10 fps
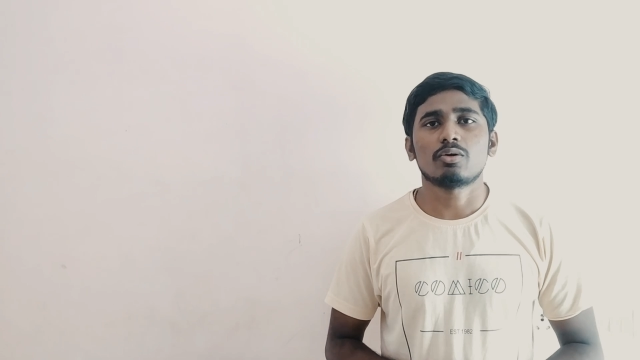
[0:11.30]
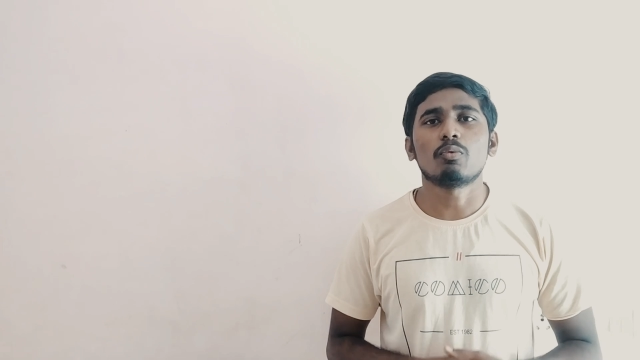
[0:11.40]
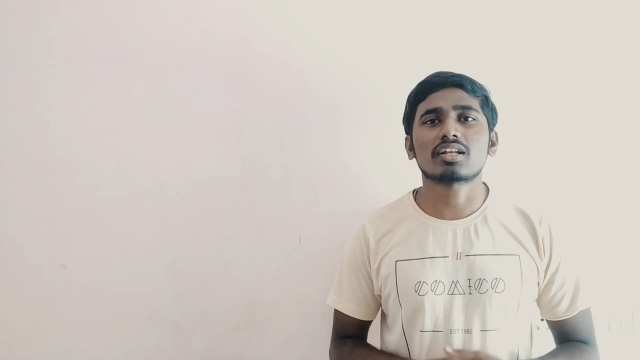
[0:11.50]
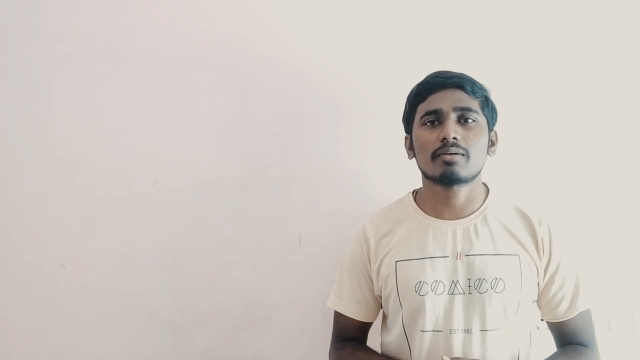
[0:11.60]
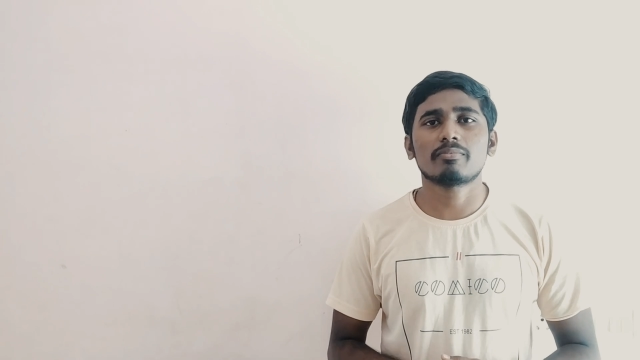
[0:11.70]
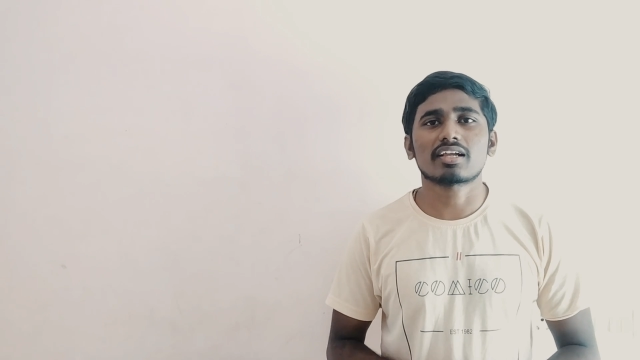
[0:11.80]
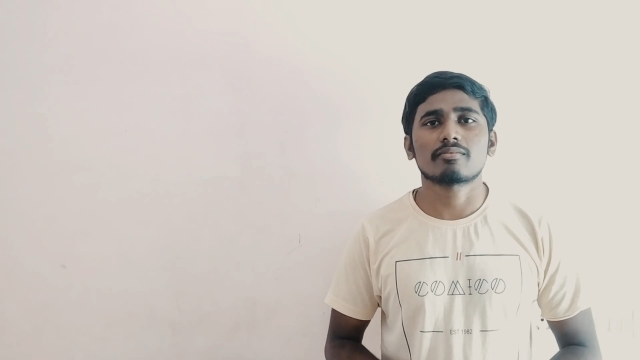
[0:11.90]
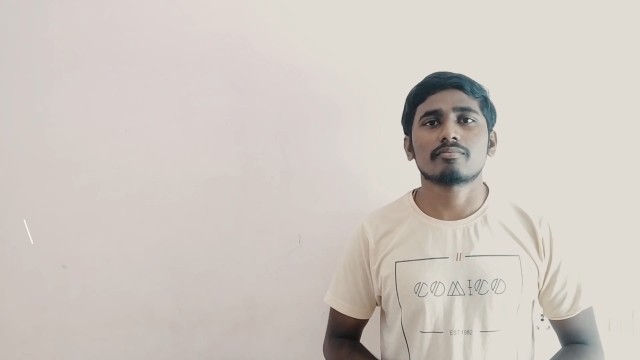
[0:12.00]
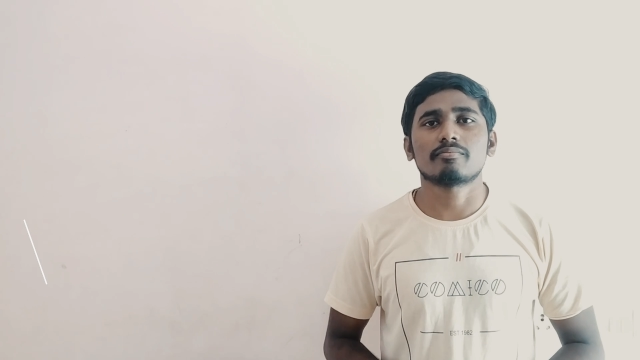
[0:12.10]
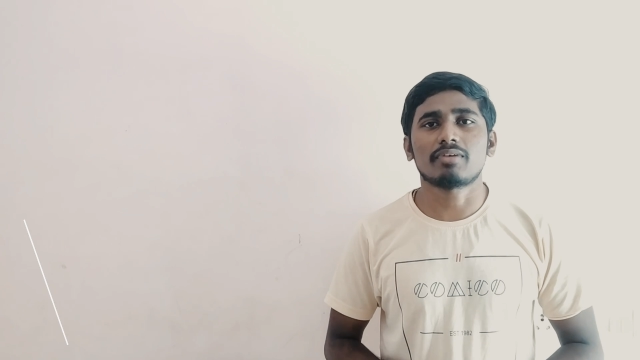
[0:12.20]
Welcome back.
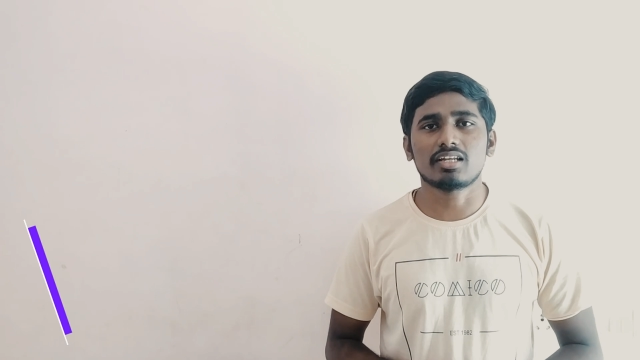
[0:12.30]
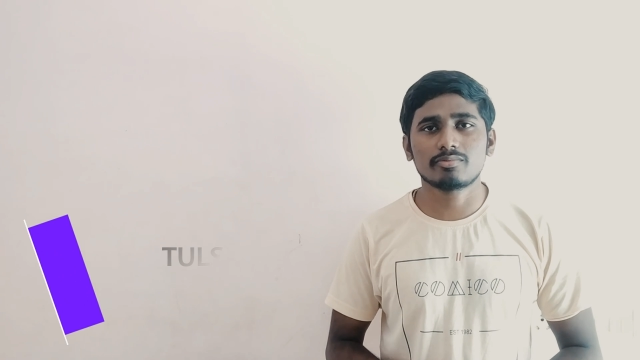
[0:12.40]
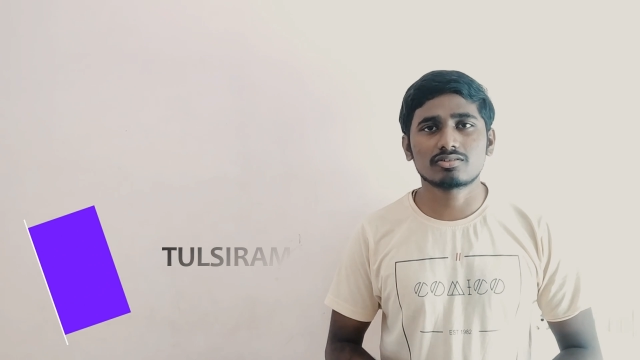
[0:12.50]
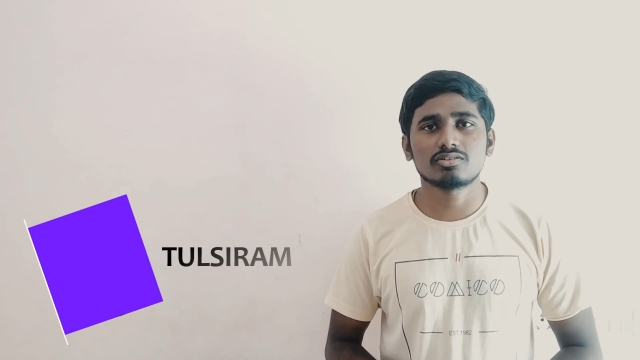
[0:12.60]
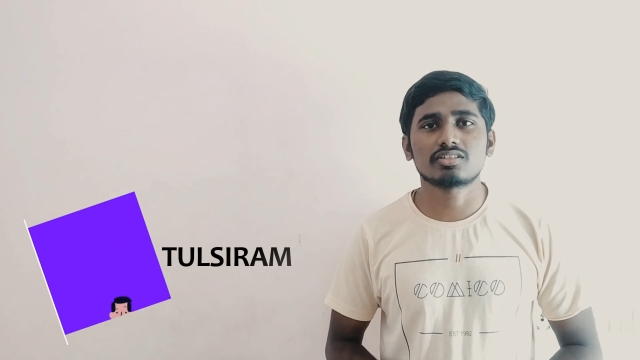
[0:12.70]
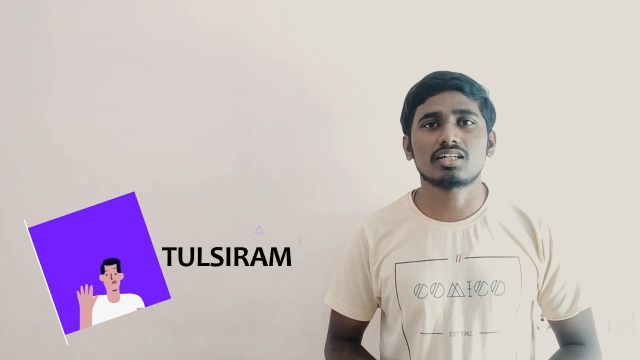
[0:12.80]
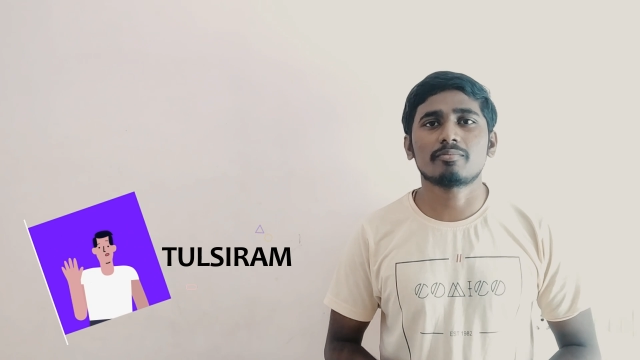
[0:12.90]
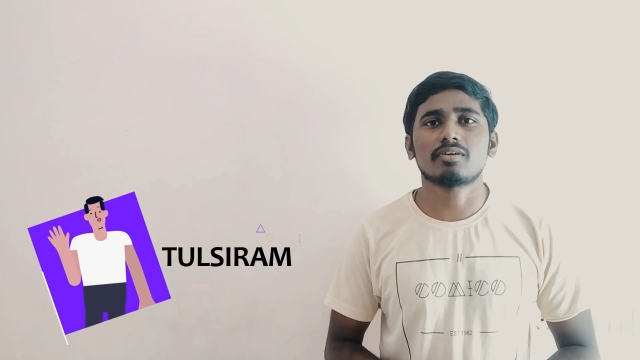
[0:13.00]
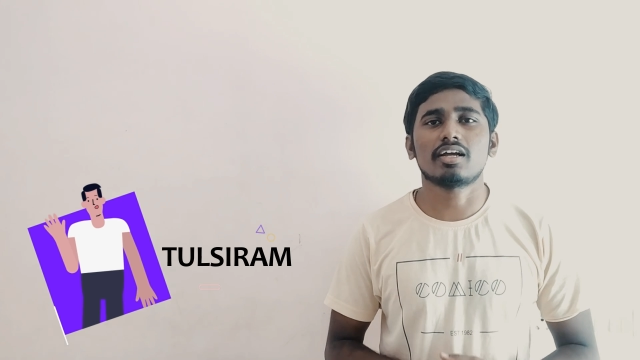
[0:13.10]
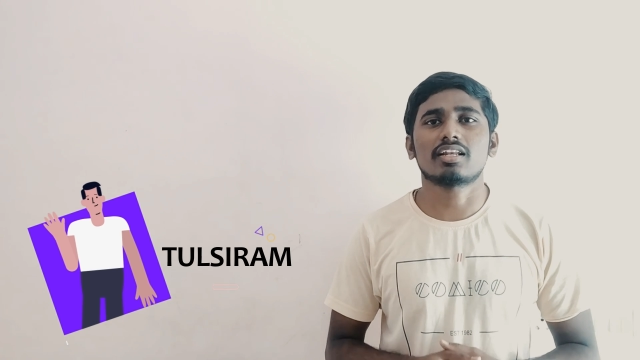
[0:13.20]
My name is
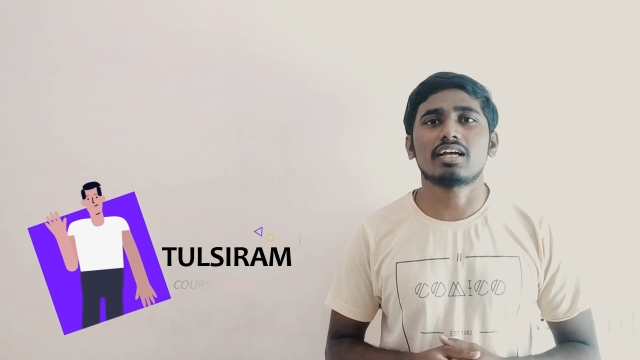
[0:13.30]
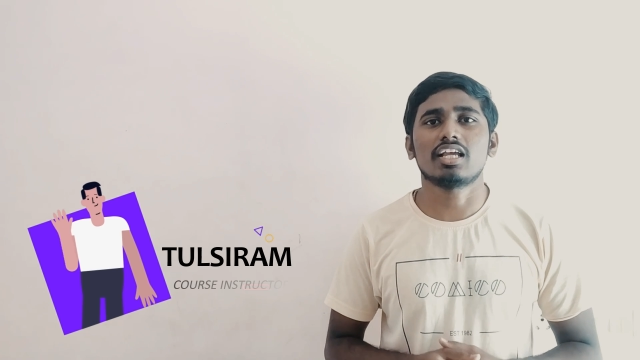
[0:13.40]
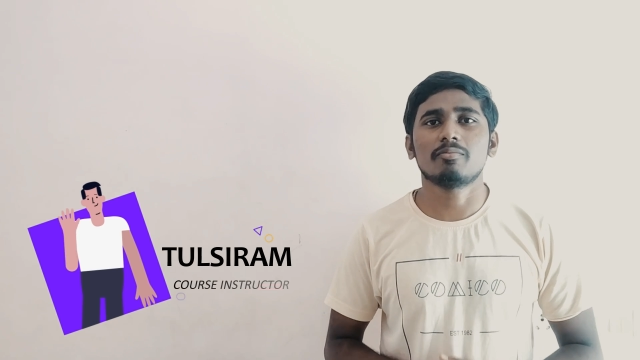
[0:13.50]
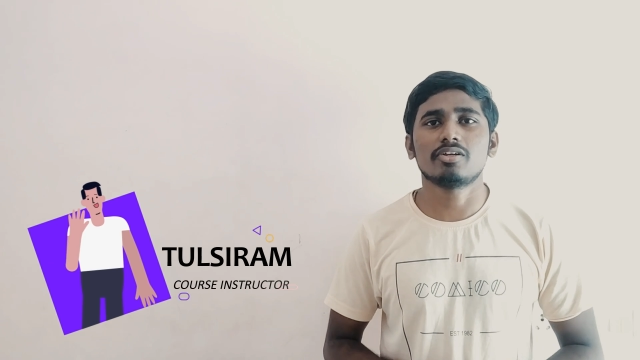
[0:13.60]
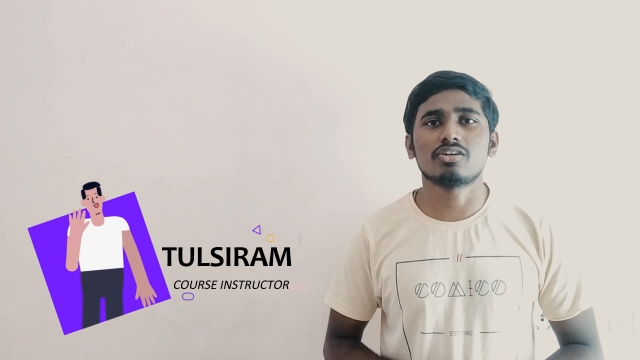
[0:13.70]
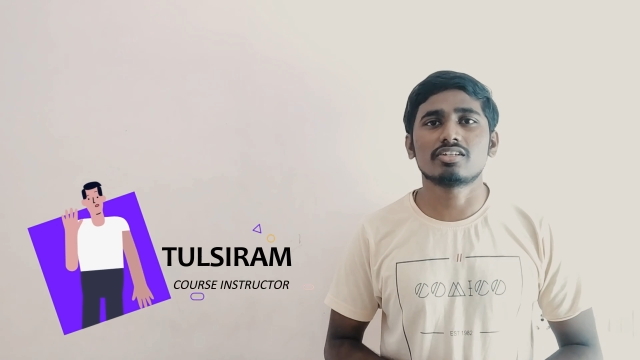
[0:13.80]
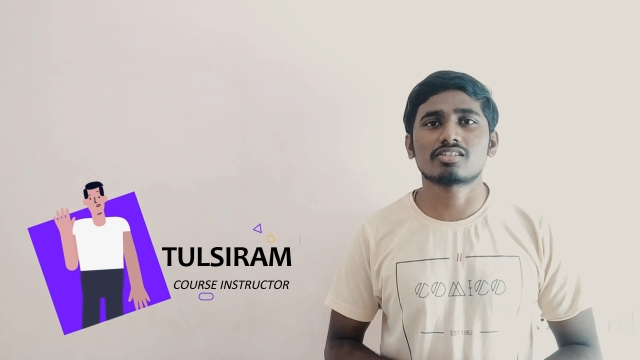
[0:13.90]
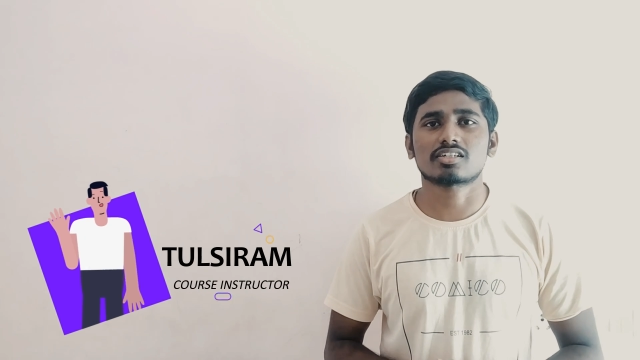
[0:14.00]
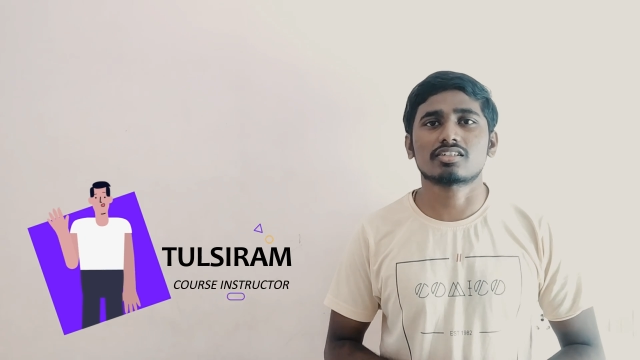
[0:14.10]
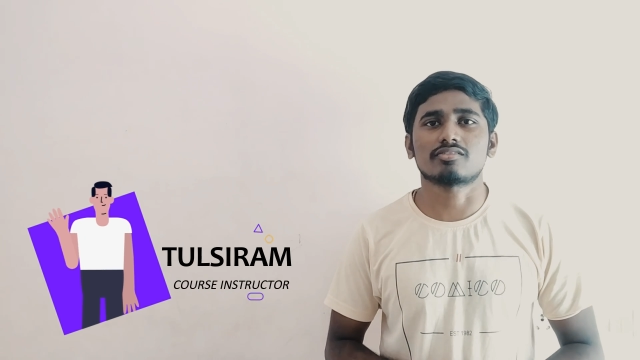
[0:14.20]
Tulsiram and I'll be your
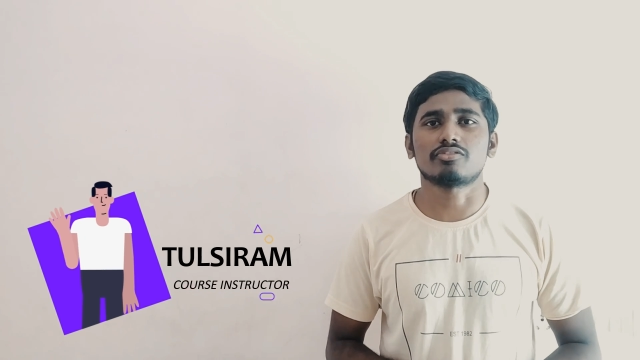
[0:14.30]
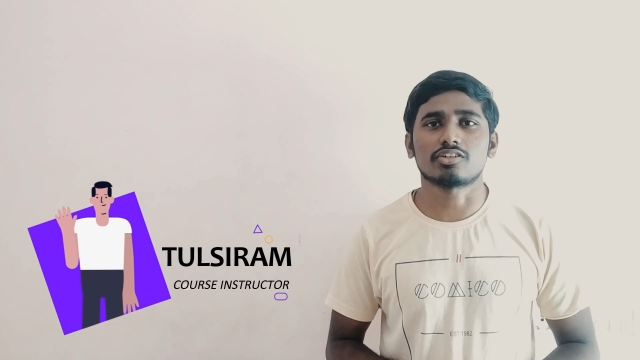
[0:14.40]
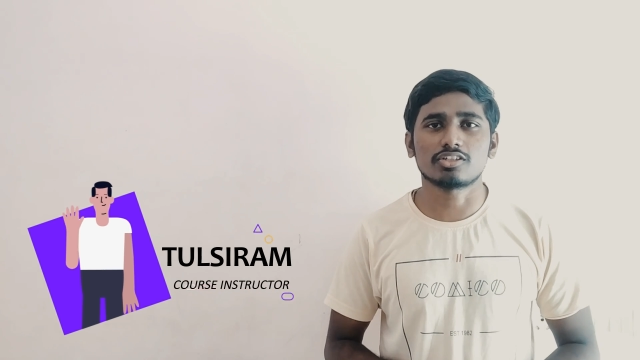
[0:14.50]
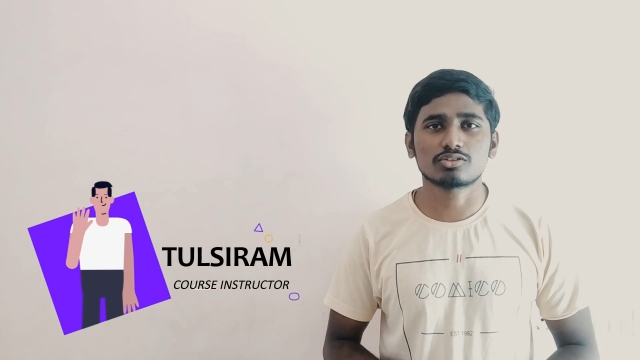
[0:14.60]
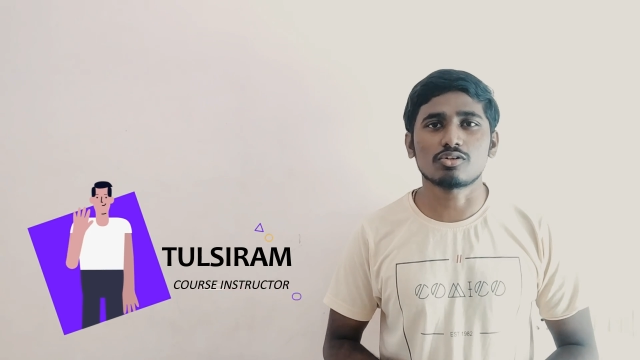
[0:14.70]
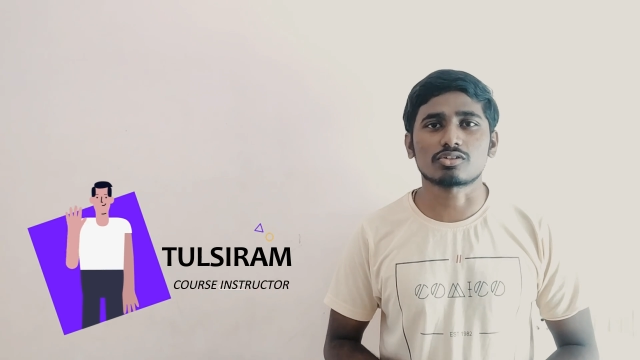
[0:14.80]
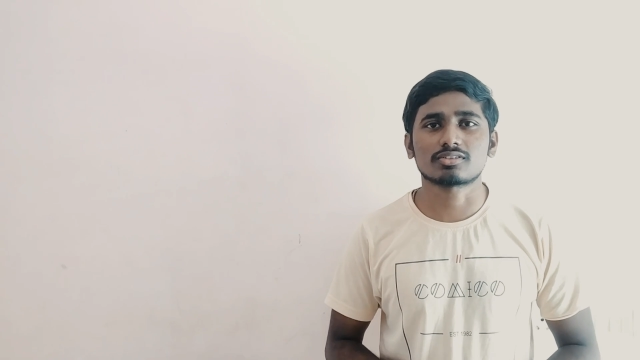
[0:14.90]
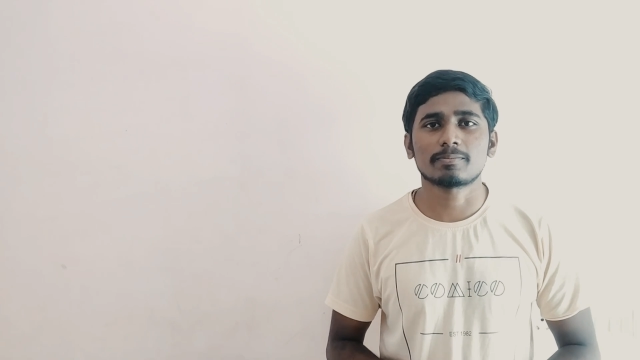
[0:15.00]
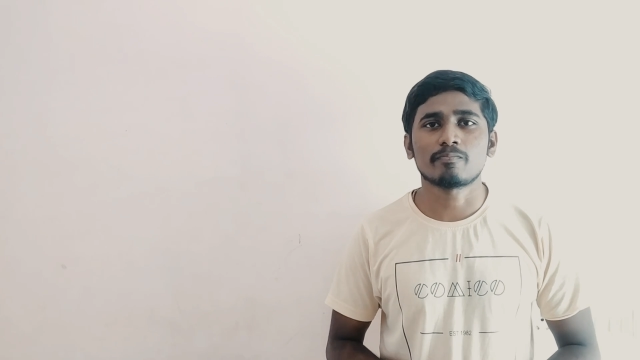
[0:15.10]
instructor for this course.